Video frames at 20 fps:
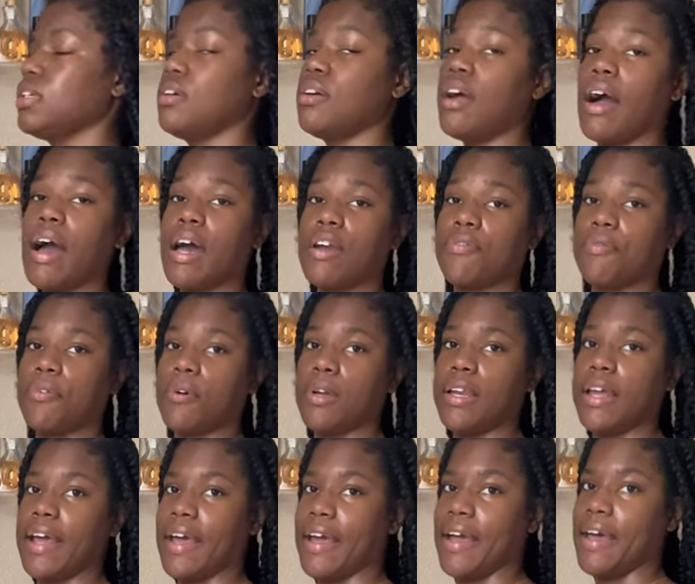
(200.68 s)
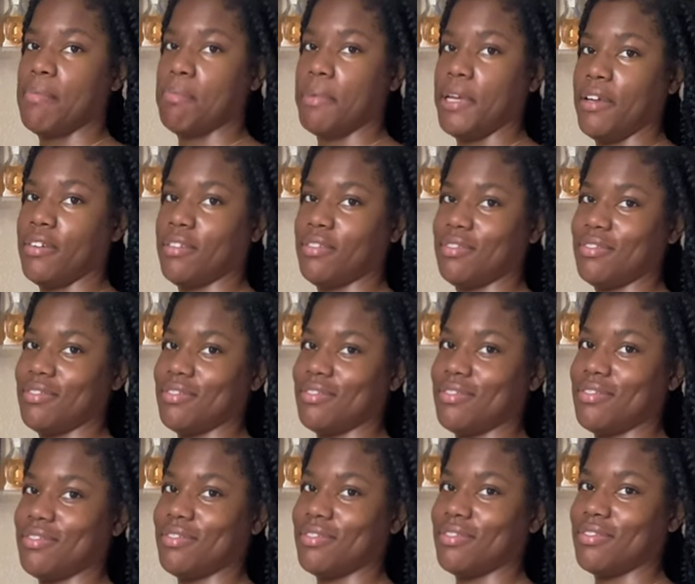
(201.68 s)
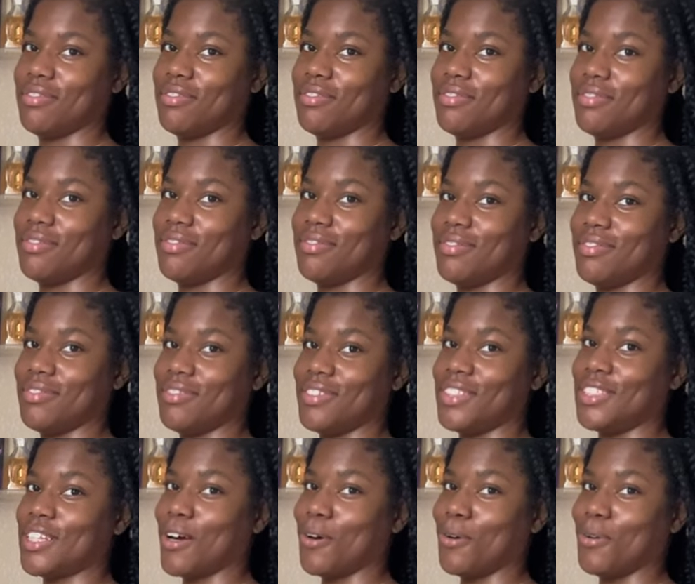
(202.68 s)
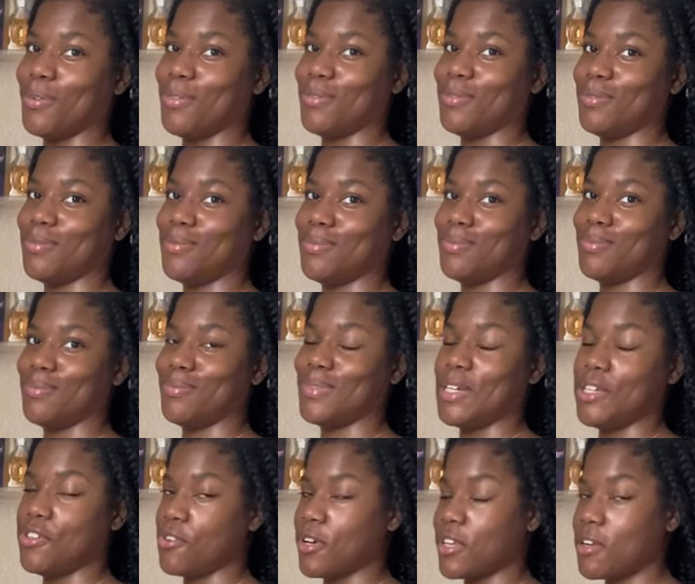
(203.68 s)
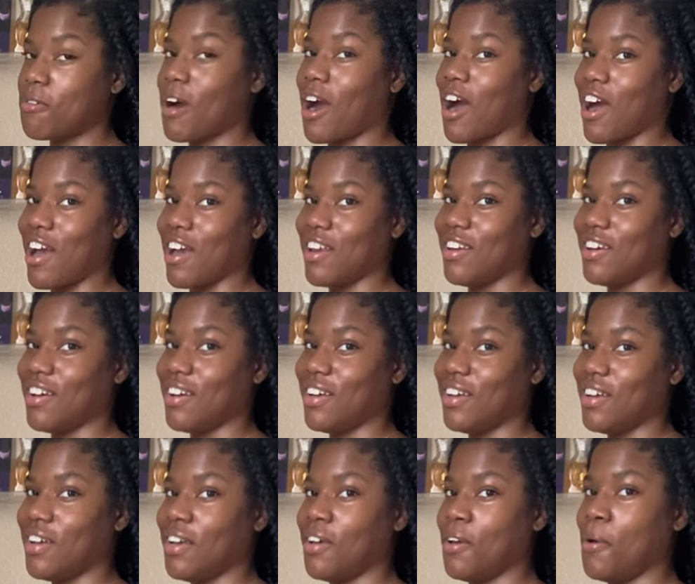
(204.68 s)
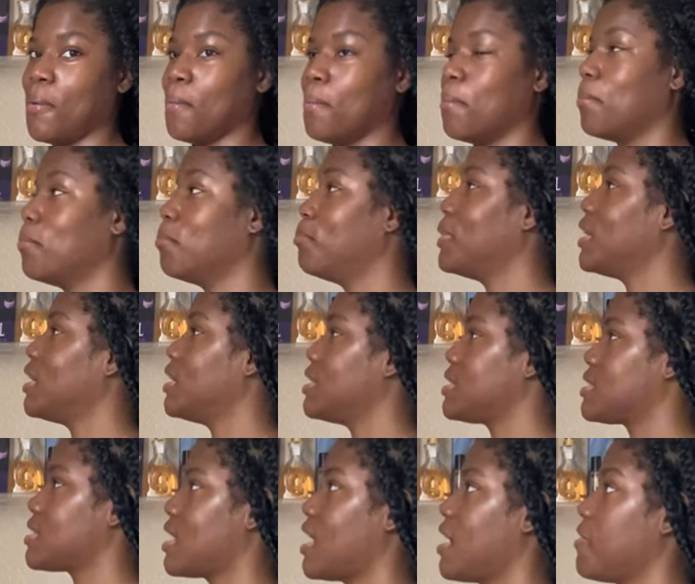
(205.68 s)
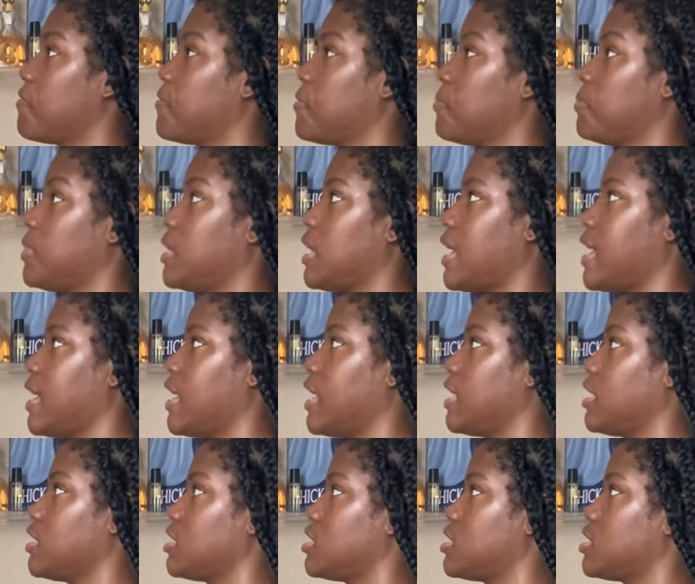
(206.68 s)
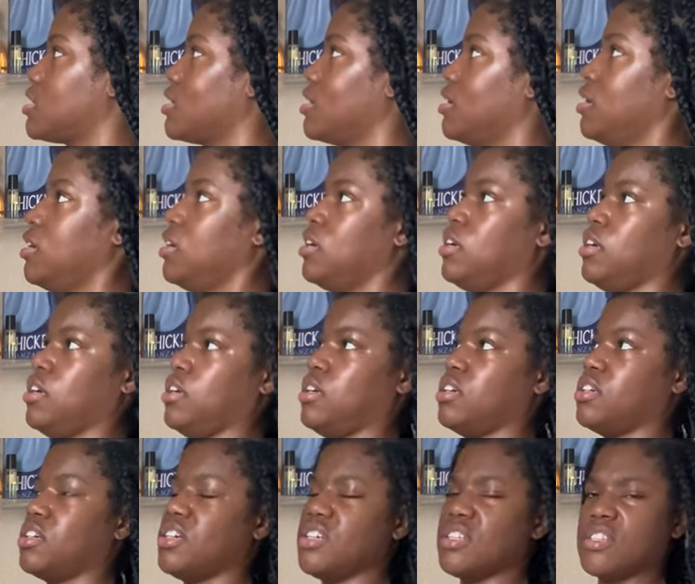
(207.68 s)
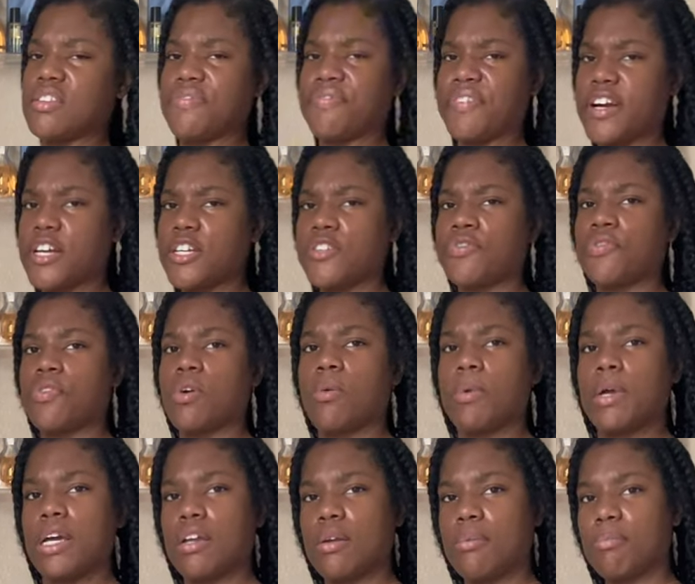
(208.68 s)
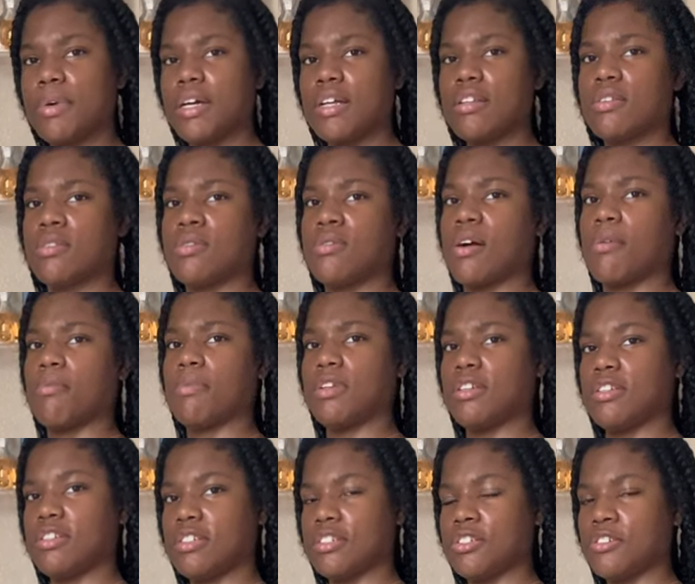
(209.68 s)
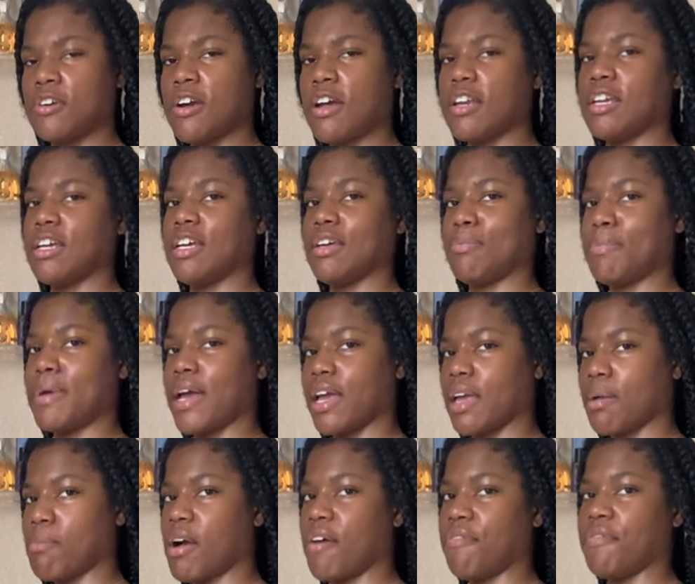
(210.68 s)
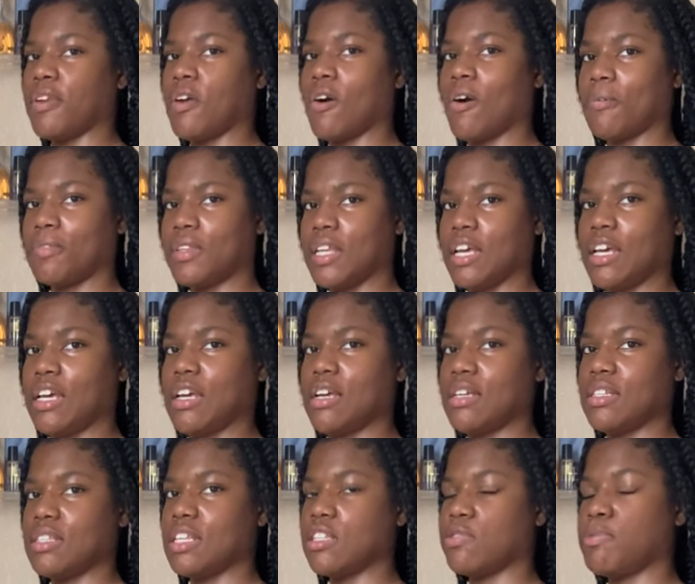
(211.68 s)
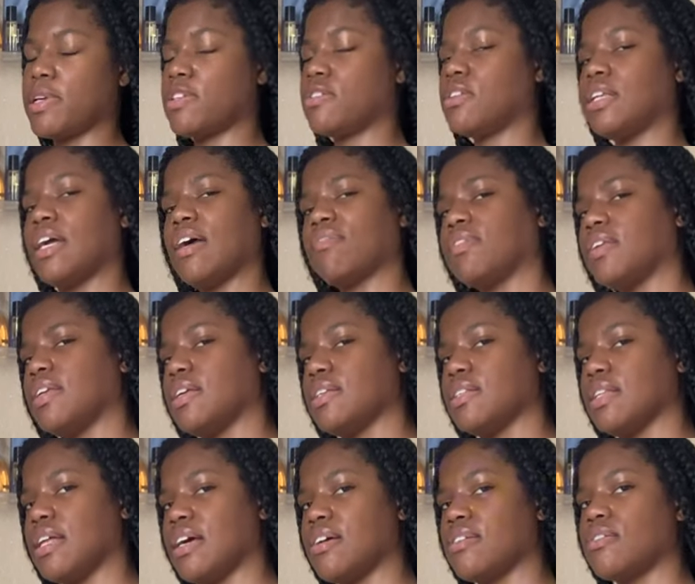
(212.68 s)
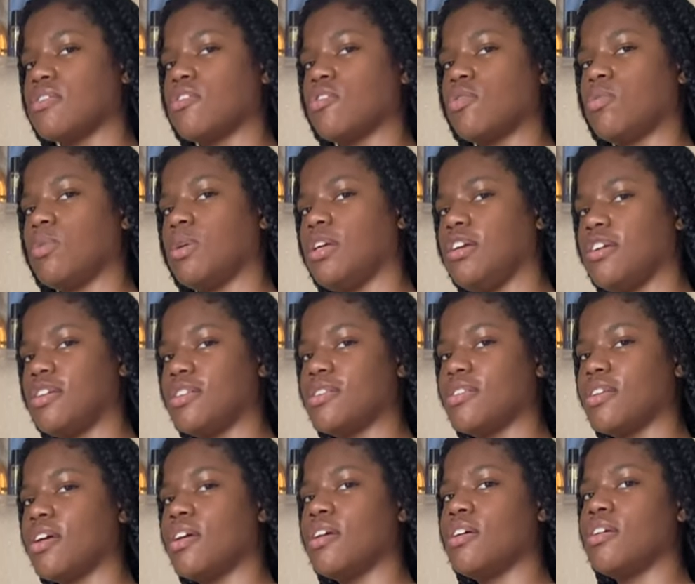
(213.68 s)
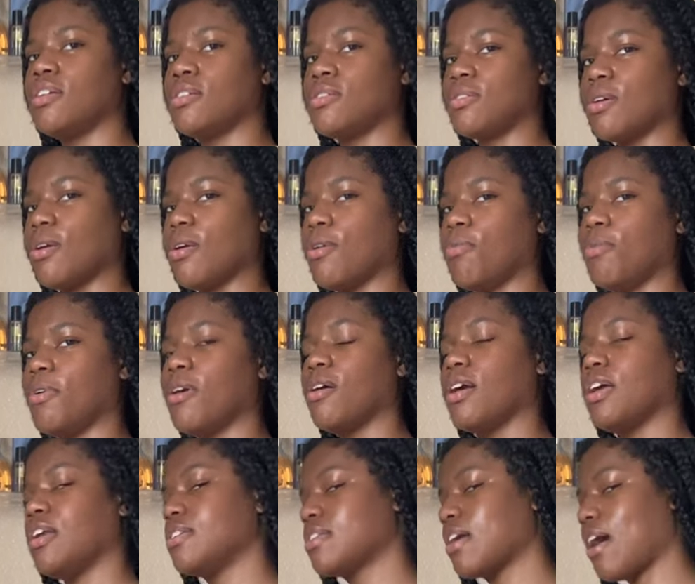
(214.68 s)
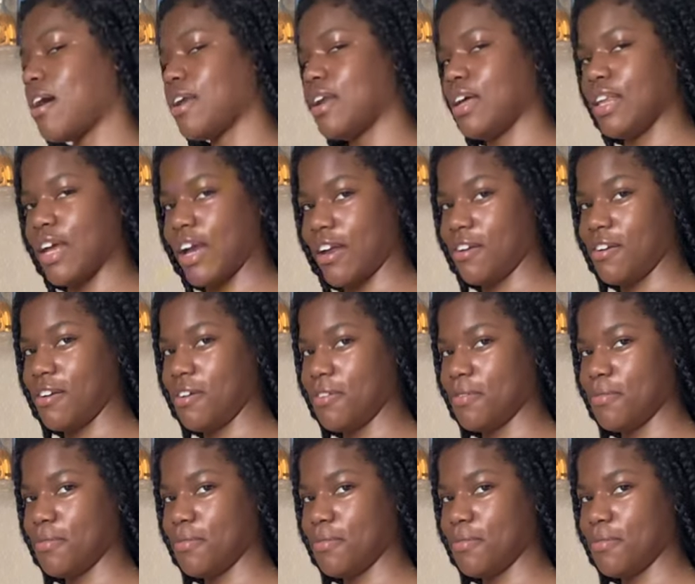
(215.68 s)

I got a full day ahead of me. So, enjoy the ride. But aside from that, it's the first full week of the month, so I'm really just trying to get back in my flow of things, especially after these last two weeks. So we're gonna get into all that later.